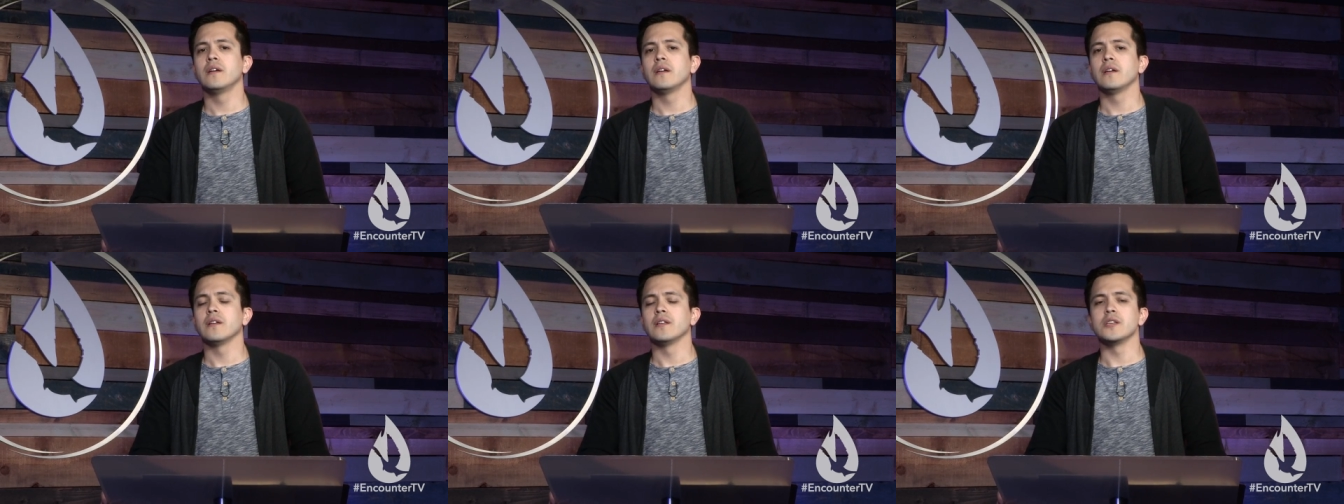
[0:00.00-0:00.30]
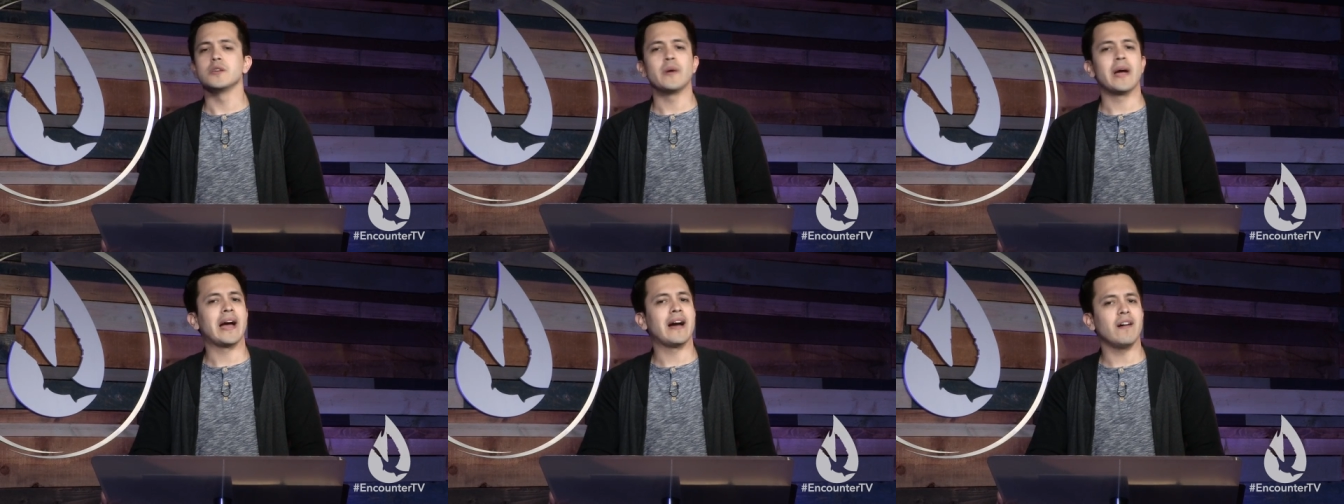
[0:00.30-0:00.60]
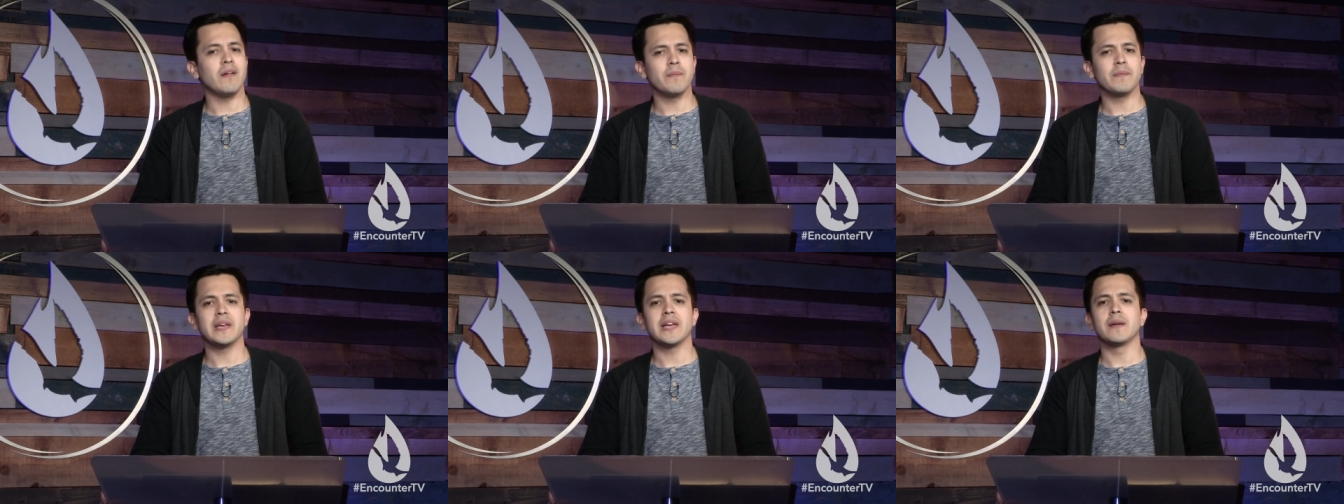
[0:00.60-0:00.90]
you
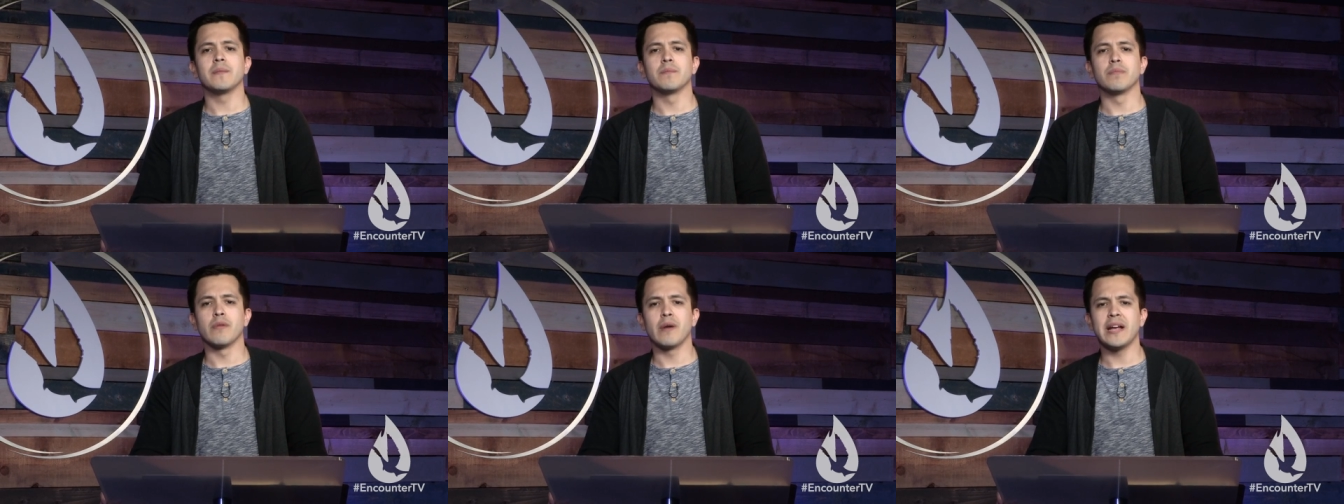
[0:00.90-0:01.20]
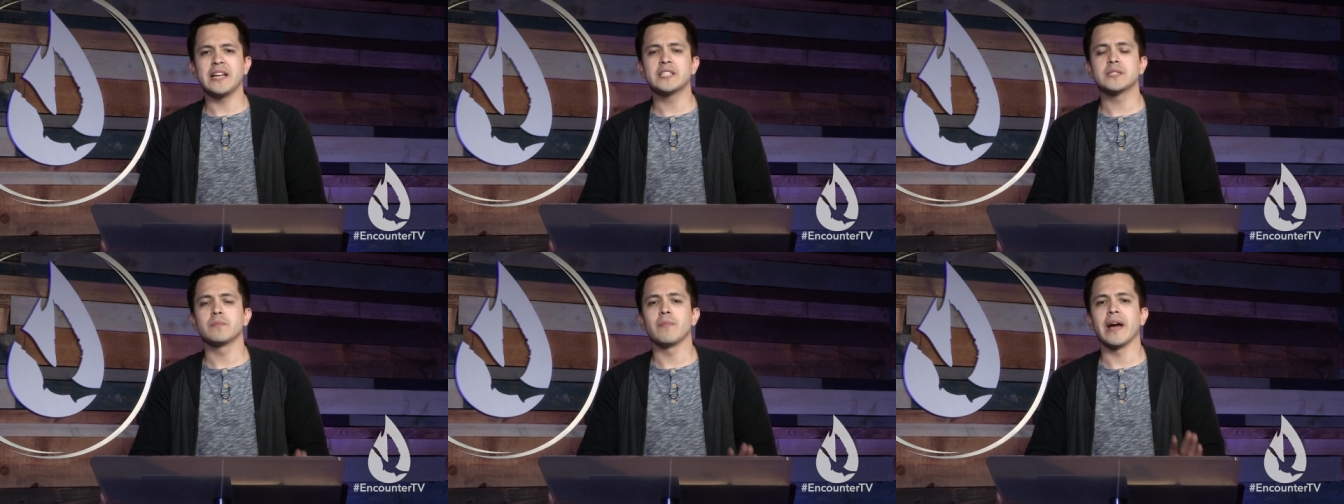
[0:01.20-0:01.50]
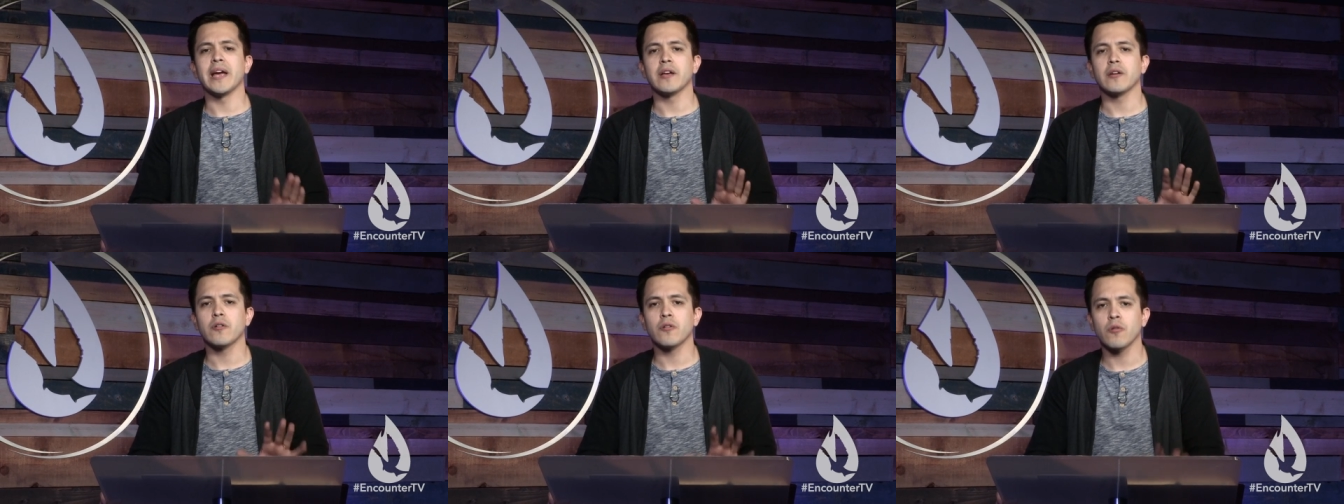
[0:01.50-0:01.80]
help me embrace
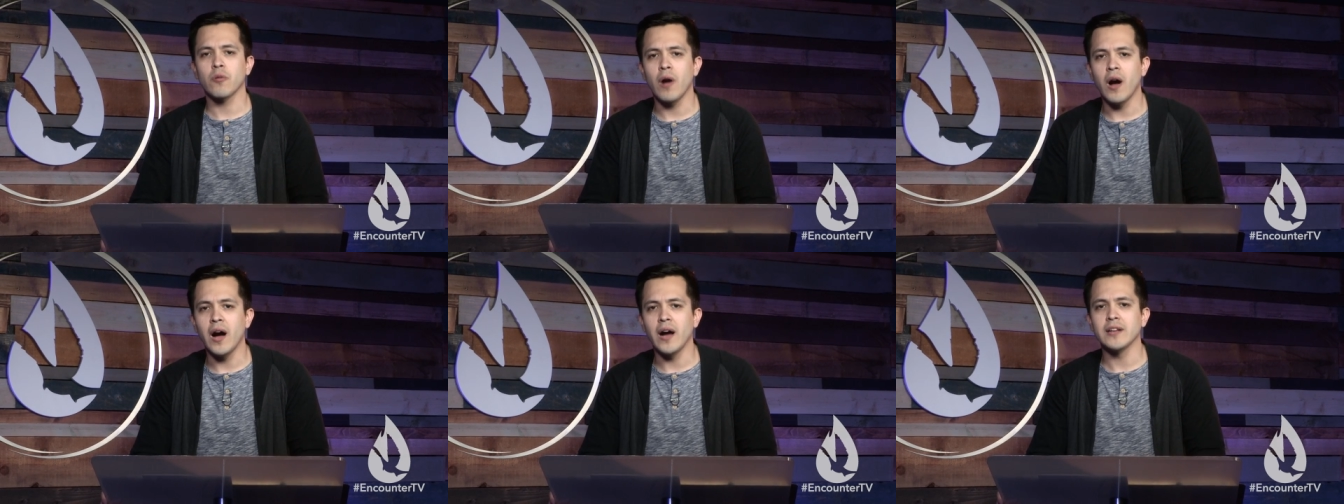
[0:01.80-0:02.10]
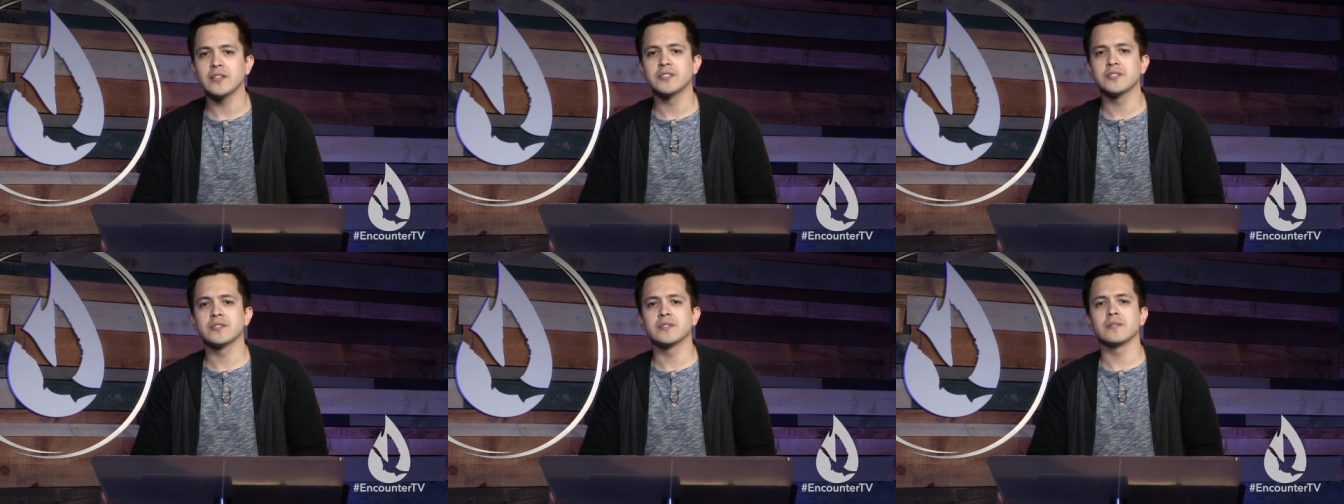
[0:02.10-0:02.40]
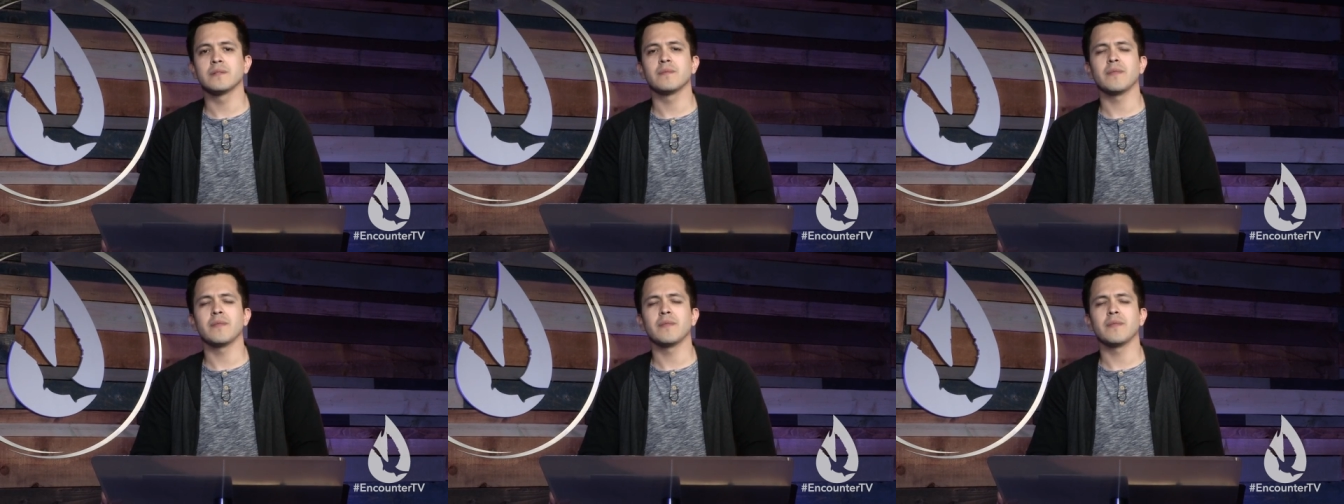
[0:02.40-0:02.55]
my cross.